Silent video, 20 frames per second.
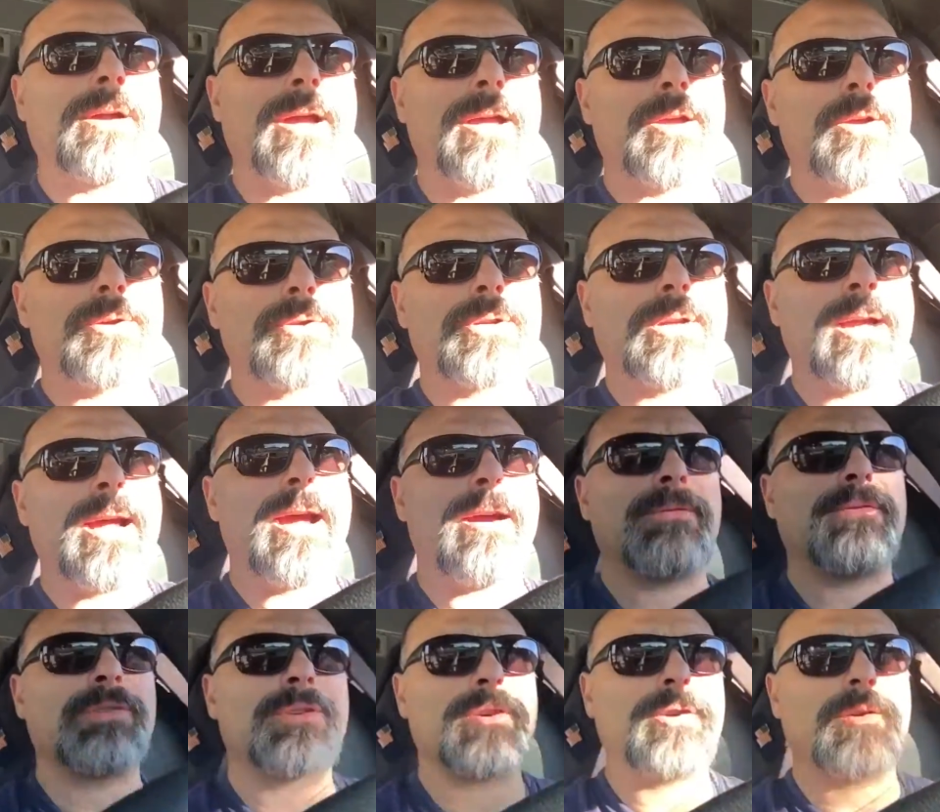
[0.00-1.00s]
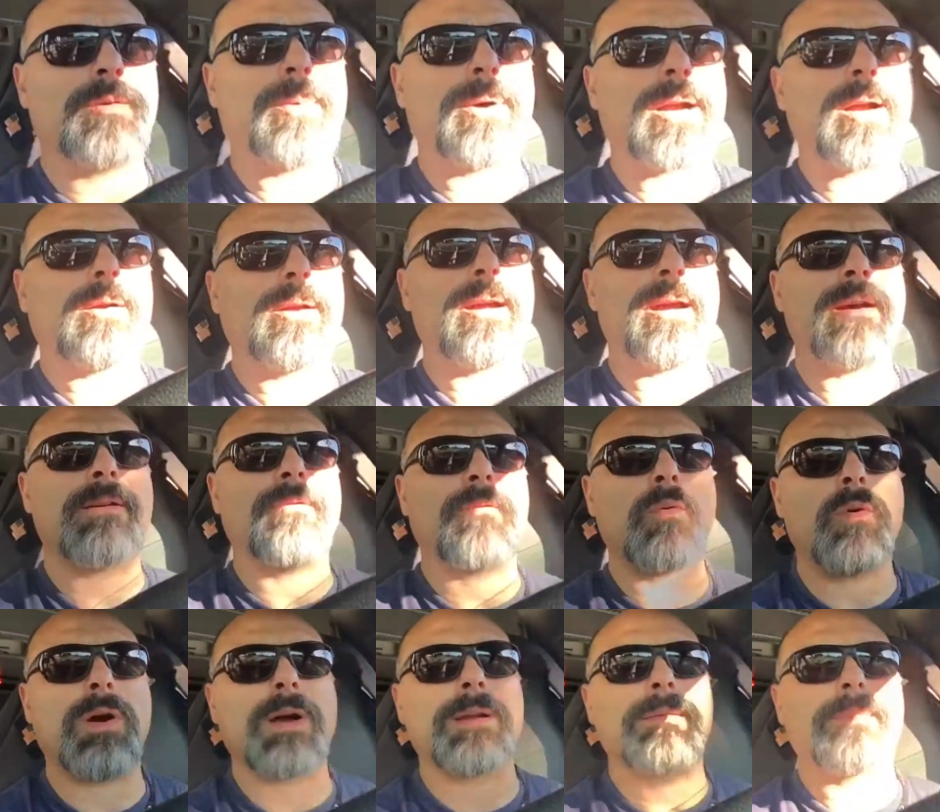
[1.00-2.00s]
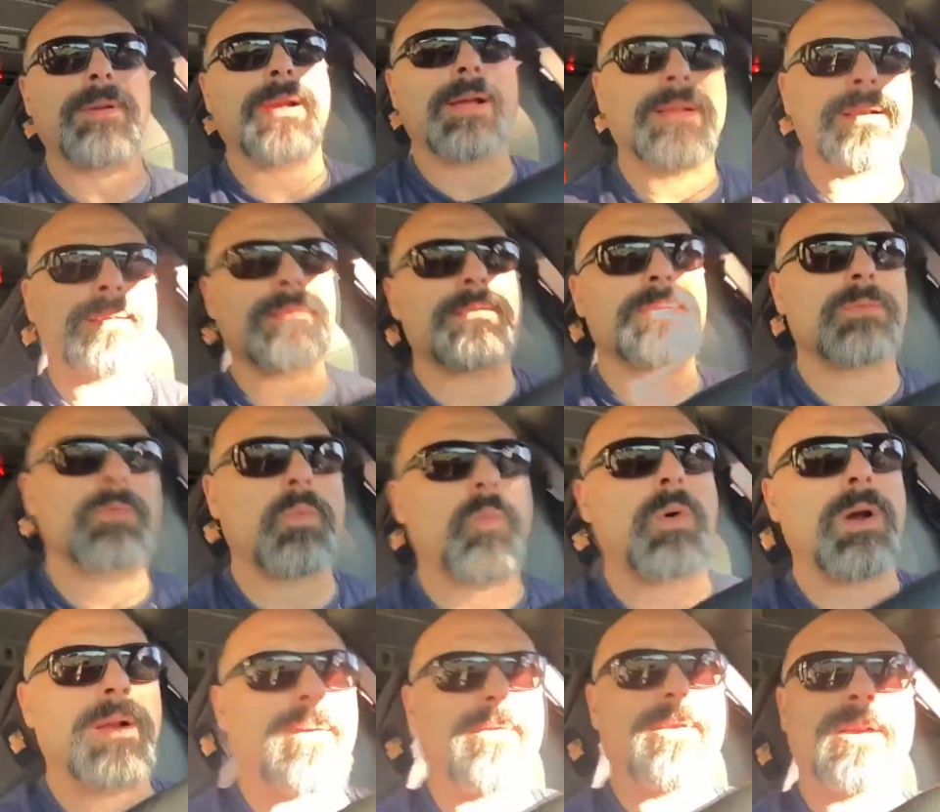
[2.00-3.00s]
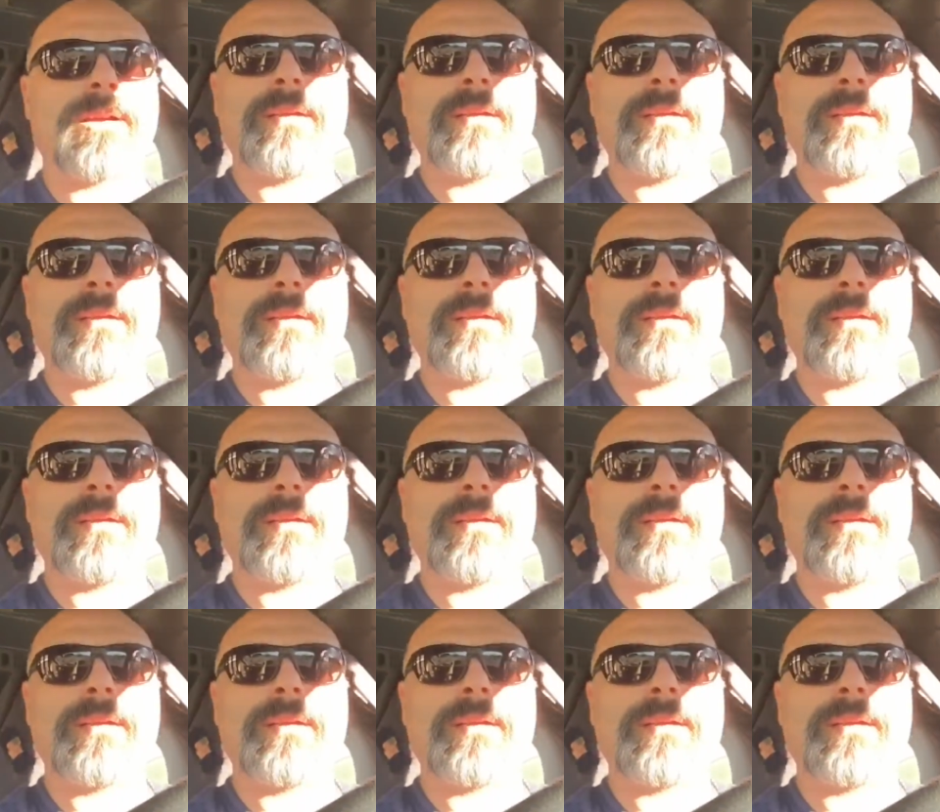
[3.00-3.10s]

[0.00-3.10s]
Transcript: I usually have two, but I only have one because one of